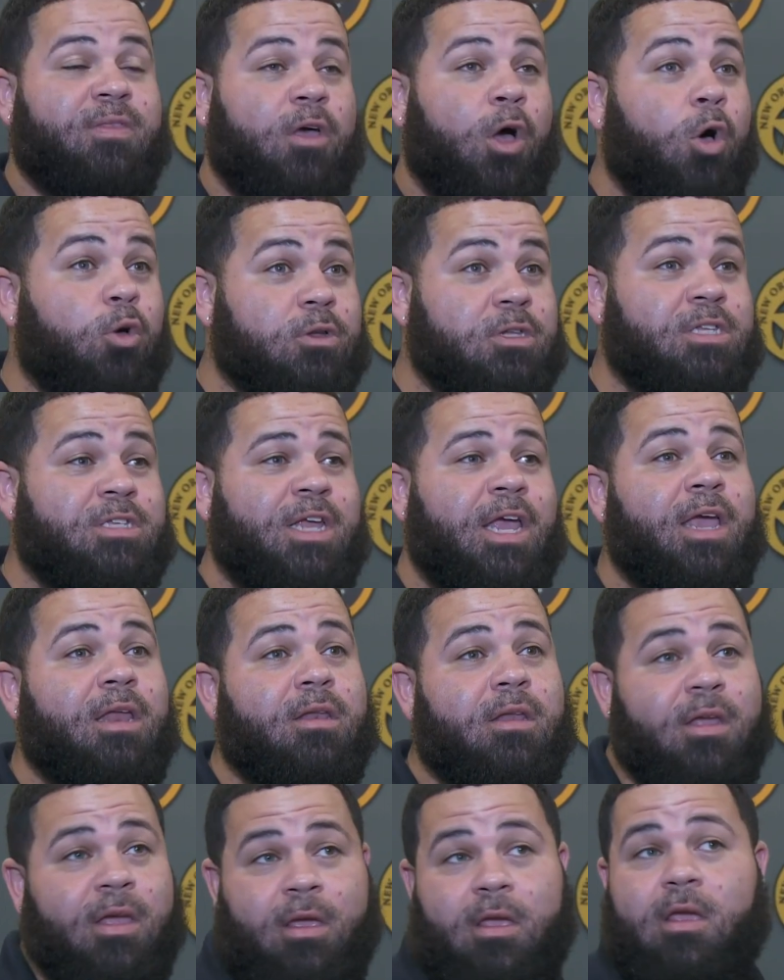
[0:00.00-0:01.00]
the whole
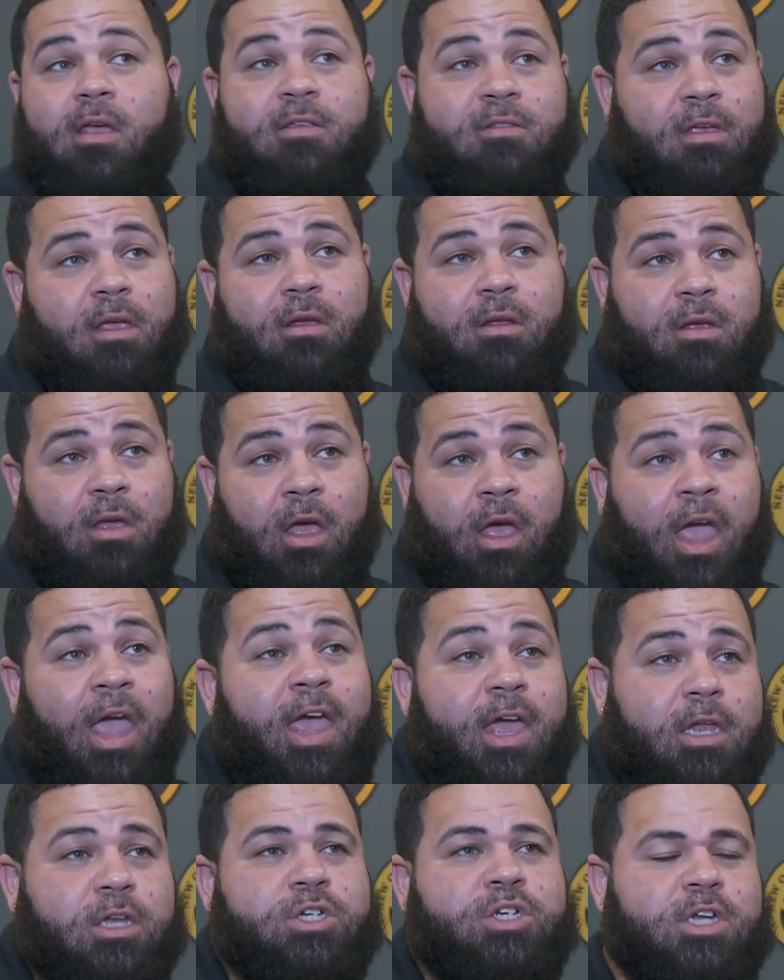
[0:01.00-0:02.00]
state is
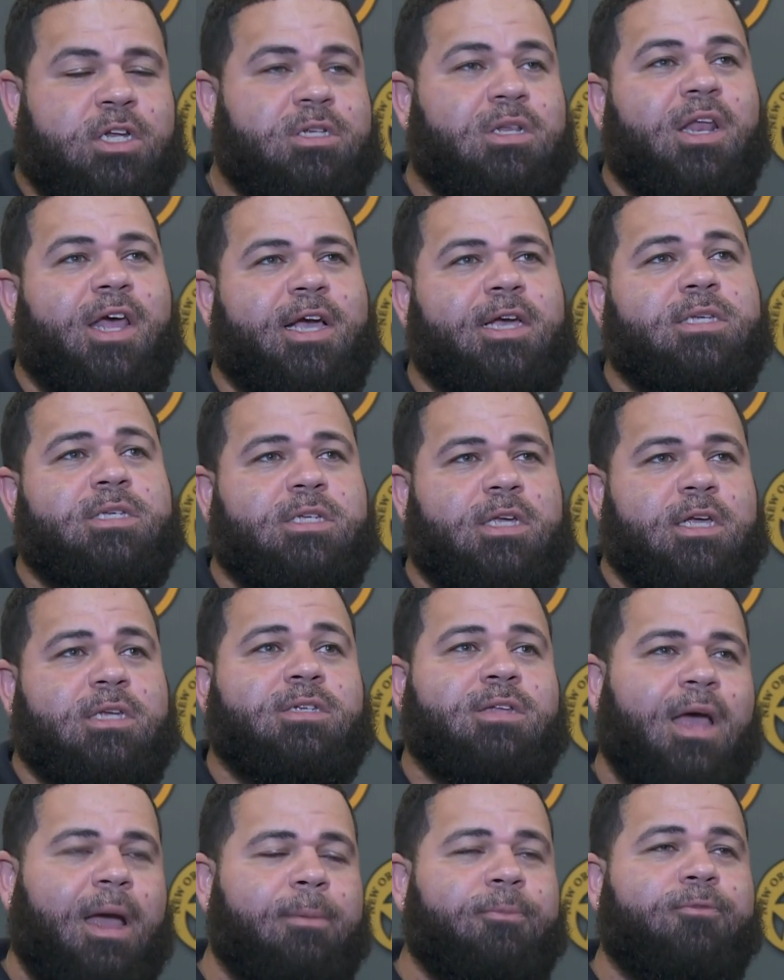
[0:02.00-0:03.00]
aged, its legacy.
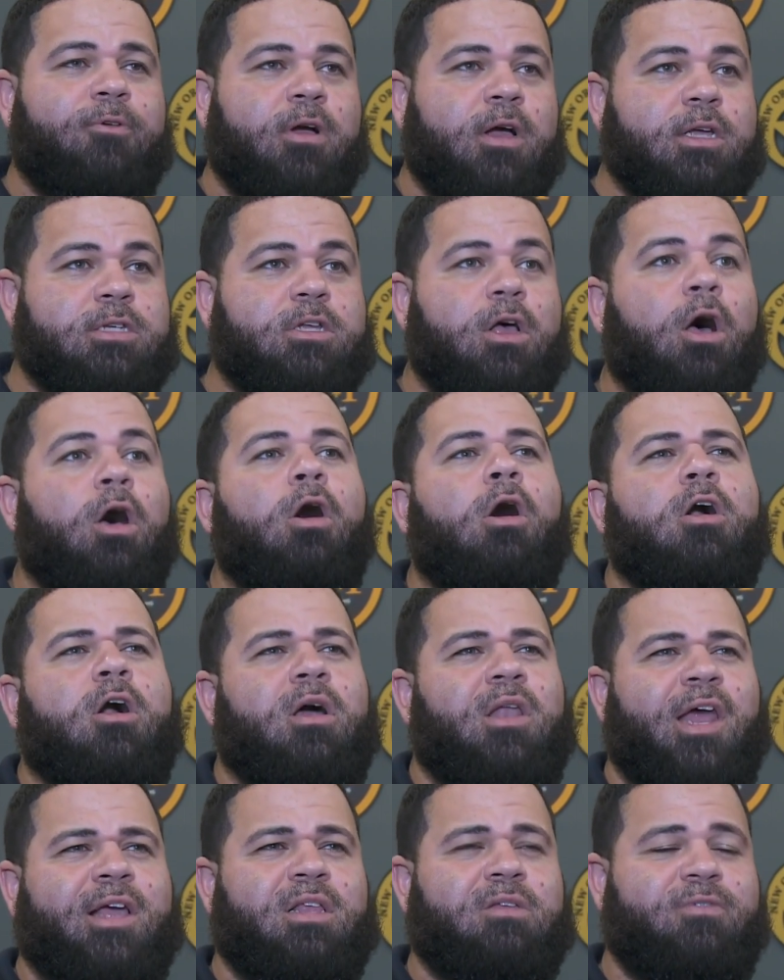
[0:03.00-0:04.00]
It's time for us all
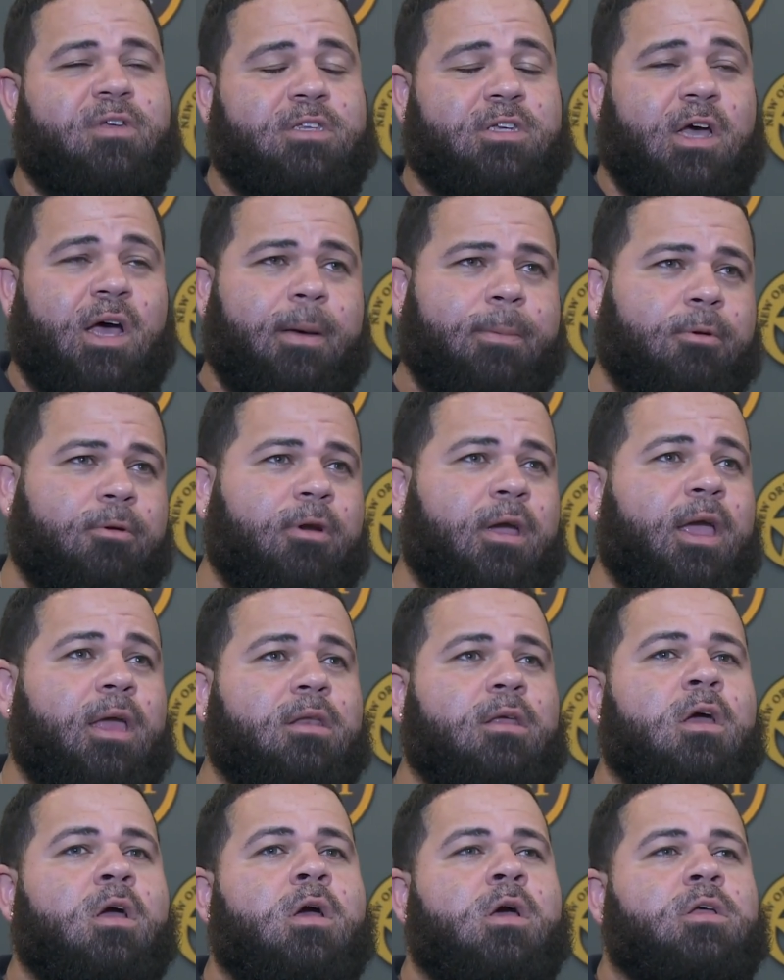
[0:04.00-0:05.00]
collectively to
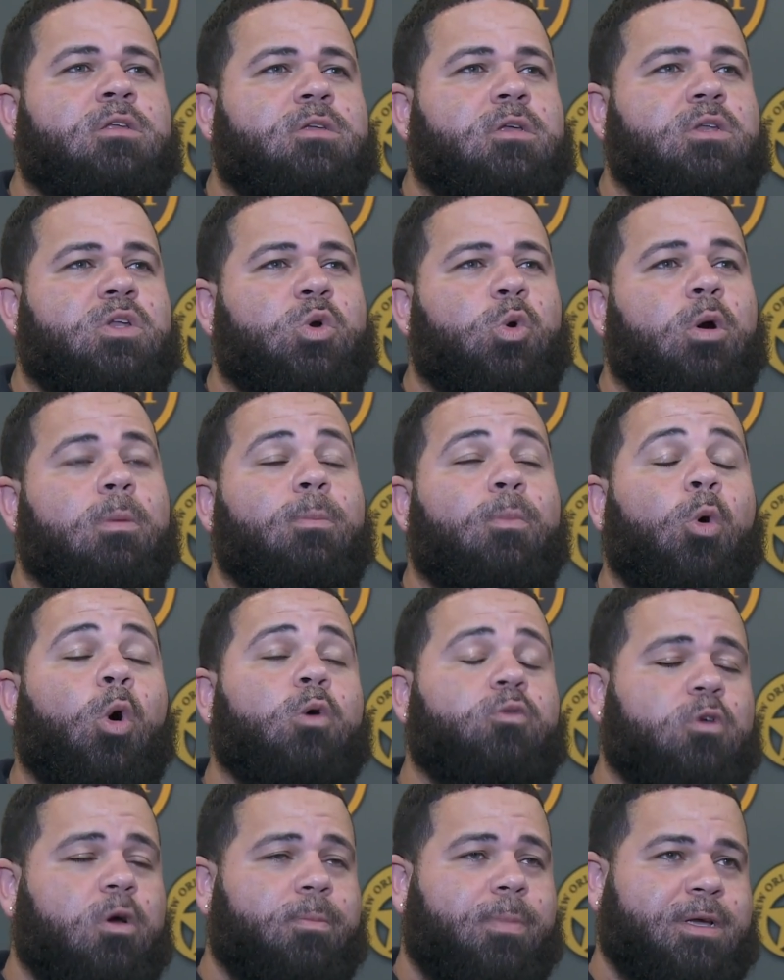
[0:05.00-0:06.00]
upgrade to newer,
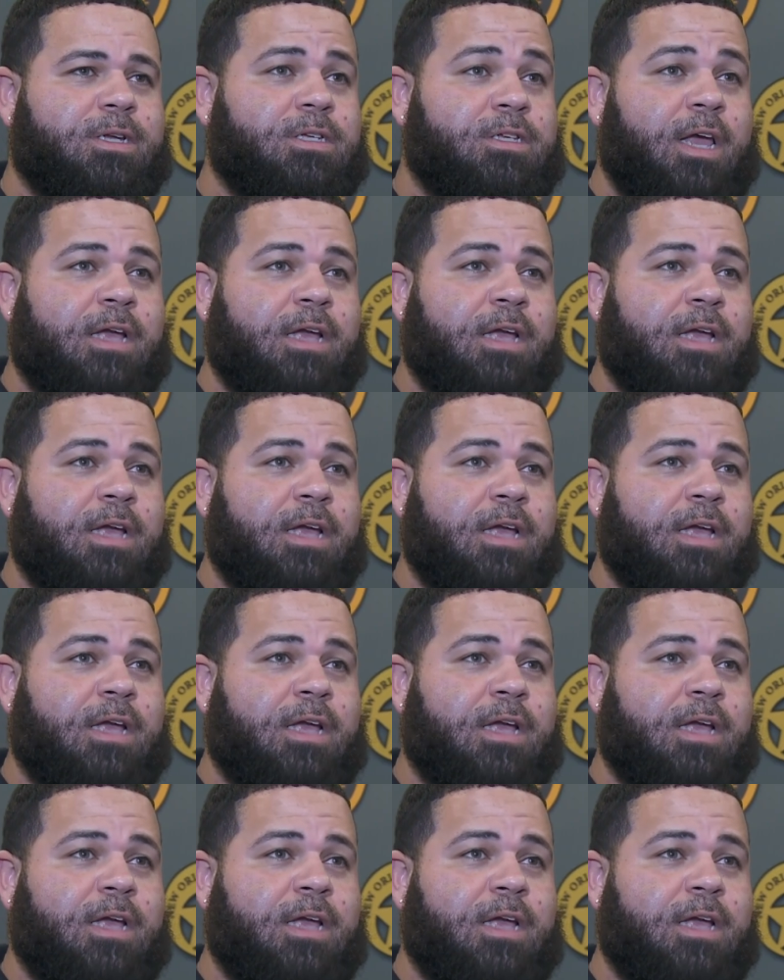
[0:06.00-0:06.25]
more robust